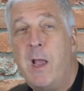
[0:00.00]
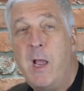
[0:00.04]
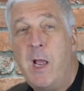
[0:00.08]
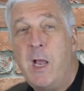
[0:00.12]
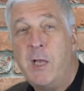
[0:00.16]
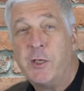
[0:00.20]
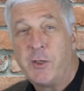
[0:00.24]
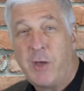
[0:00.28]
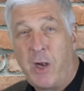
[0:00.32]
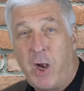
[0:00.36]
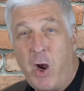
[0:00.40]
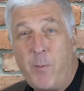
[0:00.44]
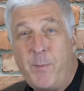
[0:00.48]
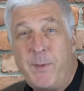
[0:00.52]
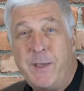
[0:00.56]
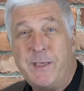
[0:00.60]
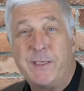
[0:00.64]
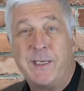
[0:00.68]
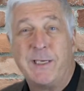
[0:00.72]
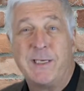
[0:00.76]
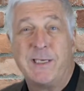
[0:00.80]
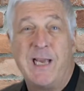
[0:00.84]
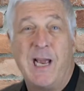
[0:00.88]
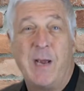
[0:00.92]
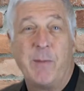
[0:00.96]
So I hope these
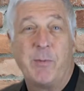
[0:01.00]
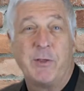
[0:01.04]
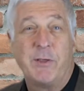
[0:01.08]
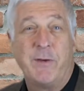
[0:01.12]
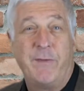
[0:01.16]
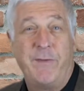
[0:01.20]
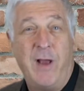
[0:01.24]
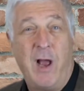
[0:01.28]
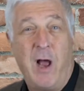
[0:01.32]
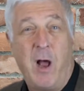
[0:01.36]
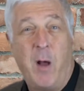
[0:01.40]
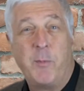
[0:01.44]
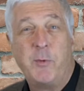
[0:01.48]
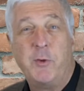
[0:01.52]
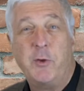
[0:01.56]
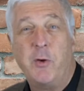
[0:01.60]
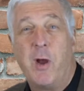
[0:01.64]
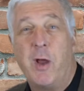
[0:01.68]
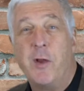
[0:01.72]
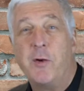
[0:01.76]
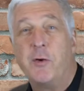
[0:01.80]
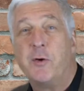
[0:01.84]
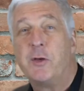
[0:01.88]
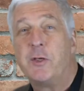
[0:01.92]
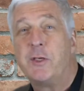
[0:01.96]
examples have helped you
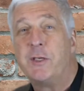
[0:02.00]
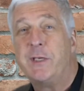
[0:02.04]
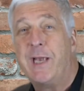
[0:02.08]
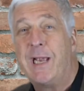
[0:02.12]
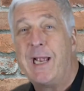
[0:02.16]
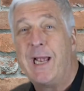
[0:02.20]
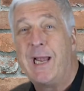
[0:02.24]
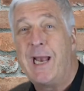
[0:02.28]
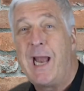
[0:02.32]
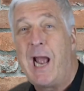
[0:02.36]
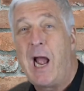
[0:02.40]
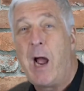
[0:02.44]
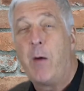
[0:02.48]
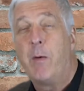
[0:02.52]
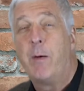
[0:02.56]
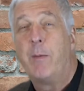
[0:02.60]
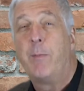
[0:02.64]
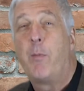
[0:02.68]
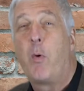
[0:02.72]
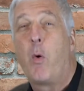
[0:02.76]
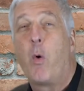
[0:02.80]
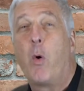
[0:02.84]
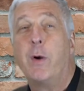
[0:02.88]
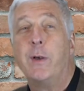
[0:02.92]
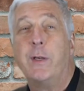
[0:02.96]
understand how
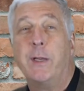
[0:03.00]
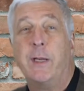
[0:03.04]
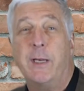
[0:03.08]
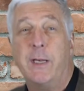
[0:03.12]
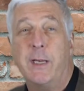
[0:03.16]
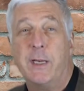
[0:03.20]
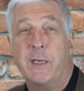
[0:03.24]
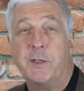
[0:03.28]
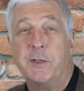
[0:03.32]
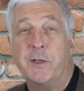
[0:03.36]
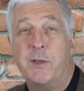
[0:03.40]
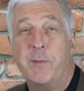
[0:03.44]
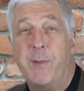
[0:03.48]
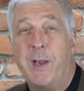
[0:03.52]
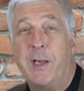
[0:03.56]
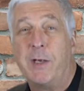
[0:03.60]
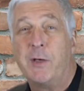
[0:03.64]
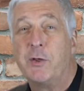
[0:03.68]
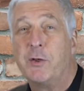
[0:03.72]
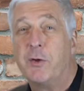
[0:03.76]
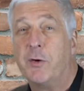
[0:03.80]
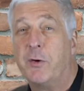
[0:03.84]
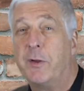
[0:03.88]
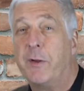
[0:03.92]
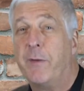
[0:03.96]
important it is to make
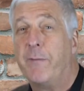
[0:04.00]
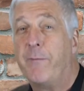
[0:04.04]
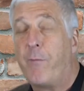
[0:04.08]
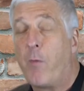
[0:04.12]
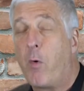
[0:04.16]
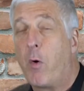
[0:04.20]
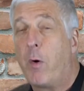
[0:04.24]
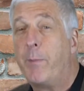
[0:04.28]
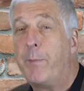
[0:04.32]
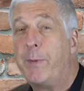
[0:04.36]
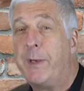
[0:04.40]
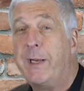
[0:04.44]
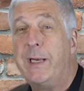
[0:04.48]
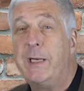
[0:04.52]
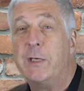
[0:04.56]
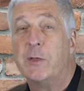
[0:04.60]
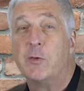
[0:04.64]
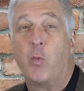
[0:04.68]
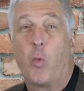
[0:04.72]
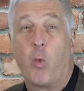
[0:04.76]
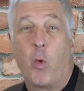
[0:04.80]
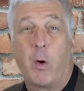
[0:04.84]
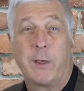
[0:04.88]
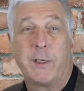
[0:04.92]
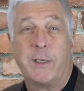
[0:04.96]
sure the 4 Ps
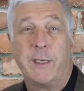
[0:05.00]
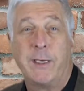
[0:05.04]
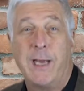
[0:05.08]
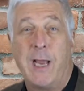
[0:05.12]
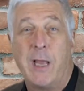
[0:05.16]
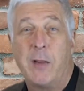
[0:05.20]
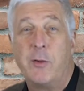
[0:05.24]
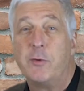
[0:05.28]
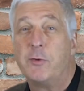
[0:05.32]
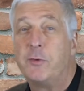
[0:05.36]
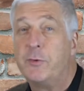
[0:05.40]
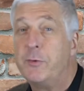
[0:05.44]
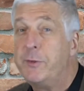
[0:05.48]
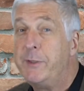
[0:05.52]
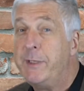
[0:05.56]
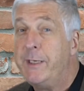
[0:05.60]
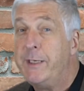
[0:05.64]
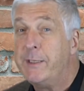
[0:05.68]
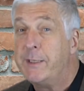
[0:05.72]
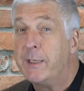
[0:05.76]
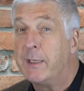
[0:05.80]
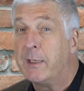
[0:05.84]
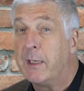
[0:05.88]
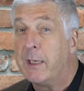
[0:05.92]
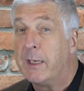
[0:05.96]
work together
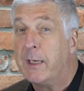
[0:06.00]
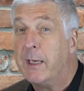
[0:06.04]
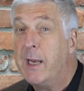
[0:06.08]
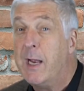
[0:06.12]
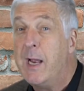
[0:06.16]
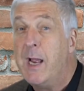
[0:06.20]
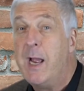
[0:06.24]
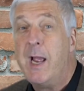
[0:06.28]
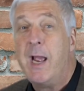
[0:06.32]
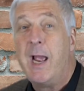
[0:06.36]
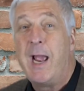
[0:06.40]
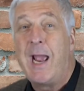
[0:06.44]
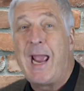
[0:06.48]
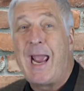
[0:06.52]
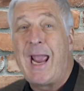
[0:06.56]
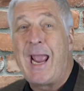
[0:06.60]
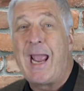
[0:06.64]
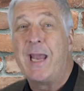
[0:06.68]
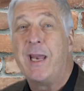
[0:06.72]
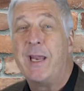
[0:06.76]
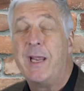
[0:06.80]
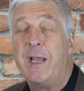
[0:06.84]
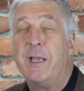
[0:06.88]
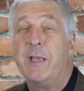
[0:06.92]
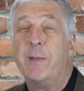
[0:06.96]
strategically
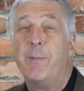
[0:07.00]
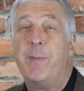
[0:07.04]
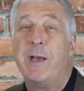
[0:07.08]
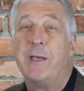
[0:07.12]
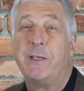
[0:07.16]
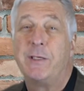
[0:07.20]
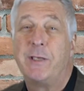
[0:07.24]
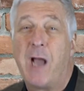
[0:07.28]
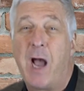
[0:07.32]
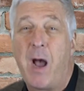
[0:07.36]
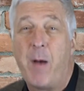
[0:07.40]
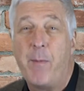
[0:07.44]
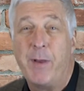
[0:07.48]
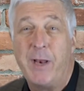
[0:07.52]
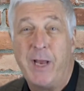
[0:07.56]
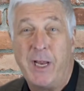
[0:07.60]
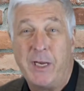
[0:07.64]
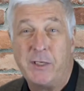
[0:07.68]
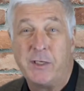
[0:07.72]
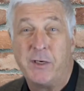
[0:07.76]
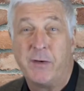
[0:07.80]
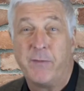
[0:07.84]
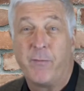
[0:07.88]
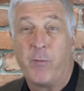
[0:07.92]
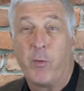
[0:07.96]
and in the best
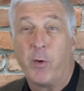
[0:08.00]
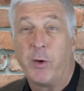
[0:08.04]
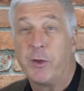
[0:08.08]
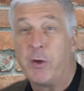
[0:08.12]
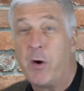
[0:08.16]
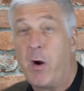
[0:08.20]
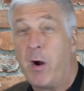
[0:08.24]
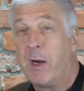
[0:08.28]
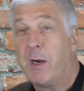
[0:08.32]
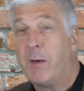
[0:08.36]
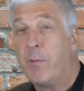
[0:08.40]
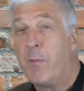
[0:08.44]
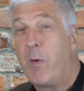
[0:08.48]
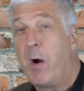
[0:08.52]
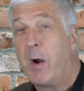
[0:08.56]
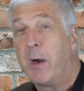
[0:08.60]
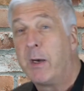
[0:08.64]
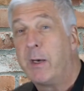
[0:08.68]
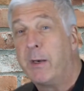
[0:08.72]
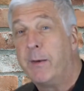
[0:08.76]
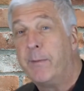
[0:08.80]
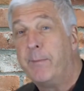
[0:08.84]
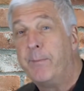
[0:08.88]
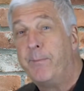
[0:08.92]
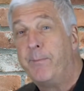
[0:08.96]
combination for a target market.